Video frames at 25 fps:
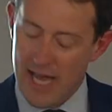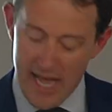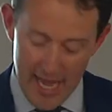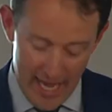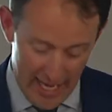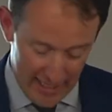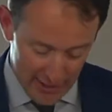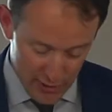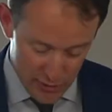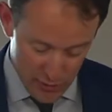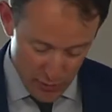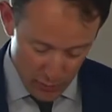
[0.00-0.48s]

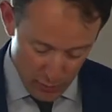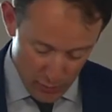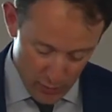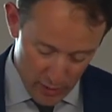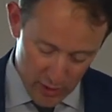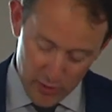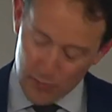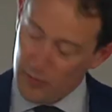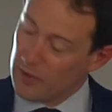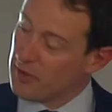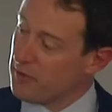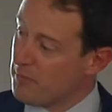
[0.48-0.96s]
and to
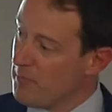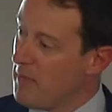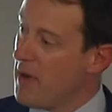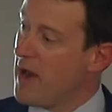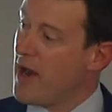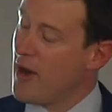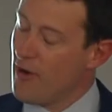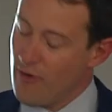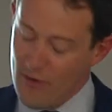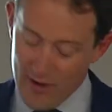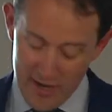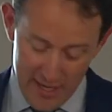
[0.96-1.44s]
work with
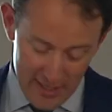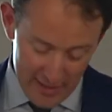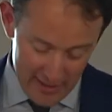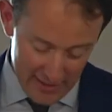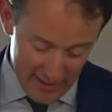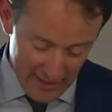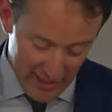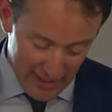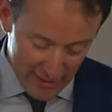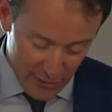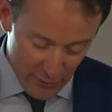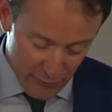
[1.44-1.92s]
Mary
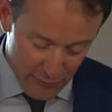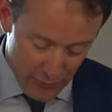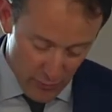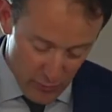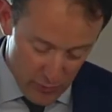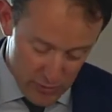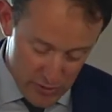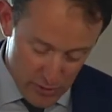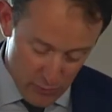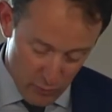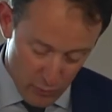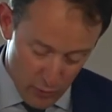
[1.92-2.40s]
and the
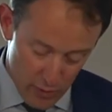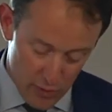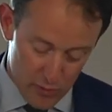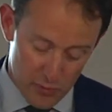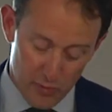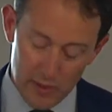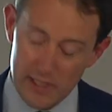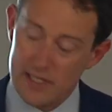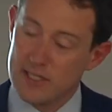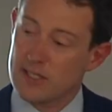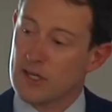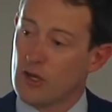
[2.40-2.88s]
folks at
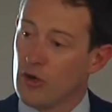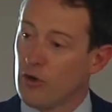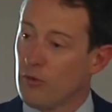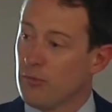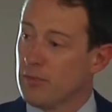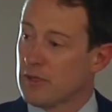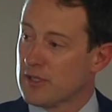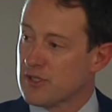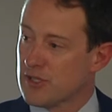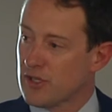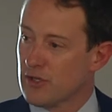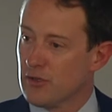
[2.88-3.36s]
Worldwise
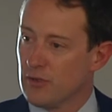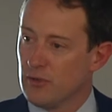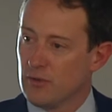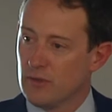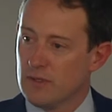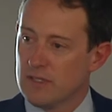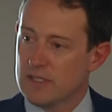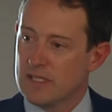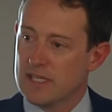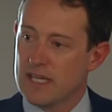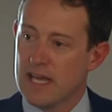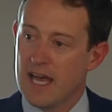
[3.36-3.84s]
Global
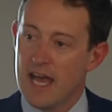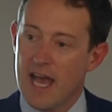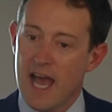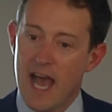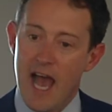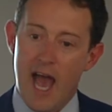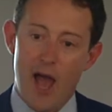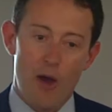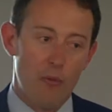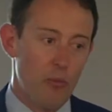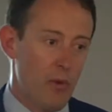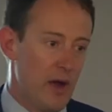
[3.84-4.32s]
Schools.
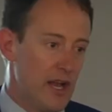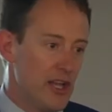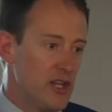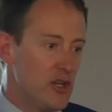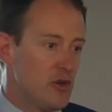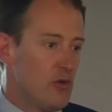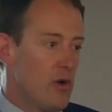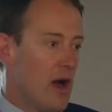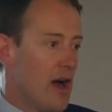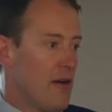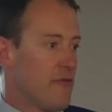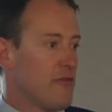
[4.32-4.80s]
And when
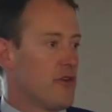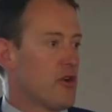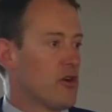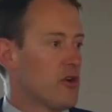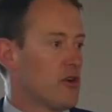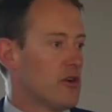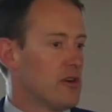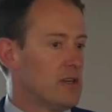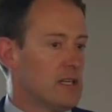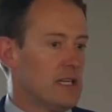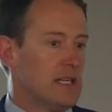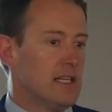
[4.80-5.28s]
you have
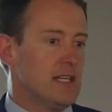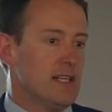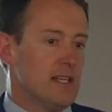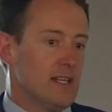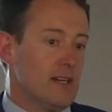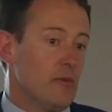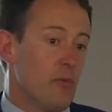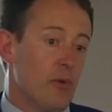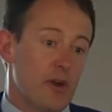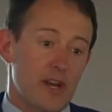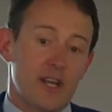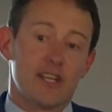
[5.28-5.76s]
your,
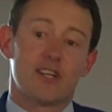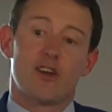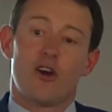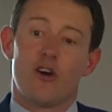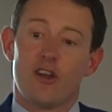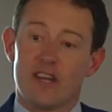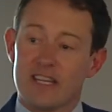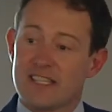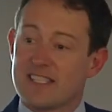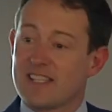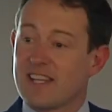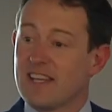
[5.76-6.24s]
what I
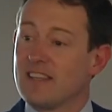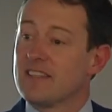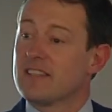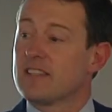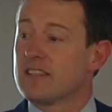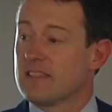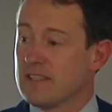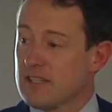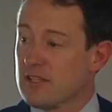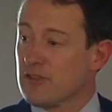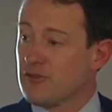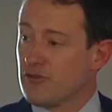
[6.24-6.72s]
call a
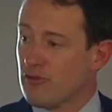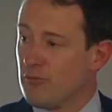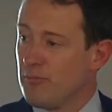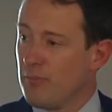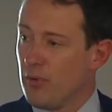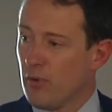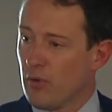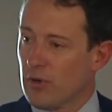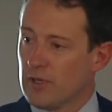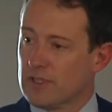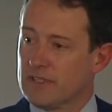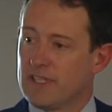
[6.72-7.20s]
synthesis
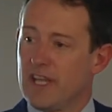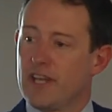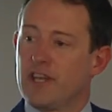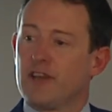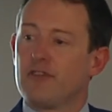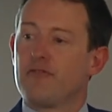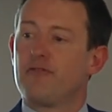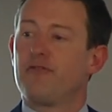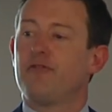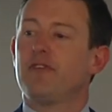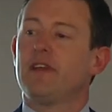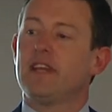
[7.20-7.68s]
report, that
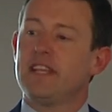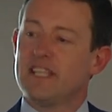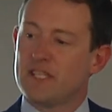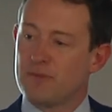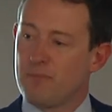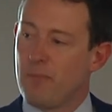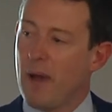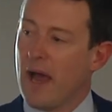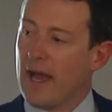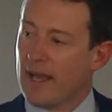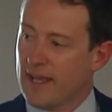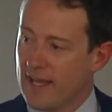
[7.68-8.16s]
it feeds
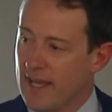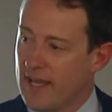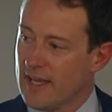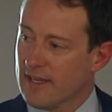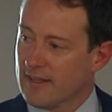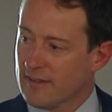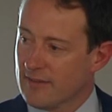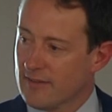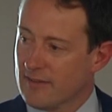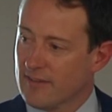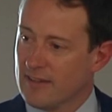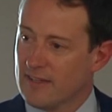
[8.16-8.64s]
back
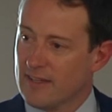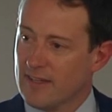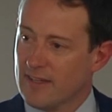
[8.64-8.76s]
in.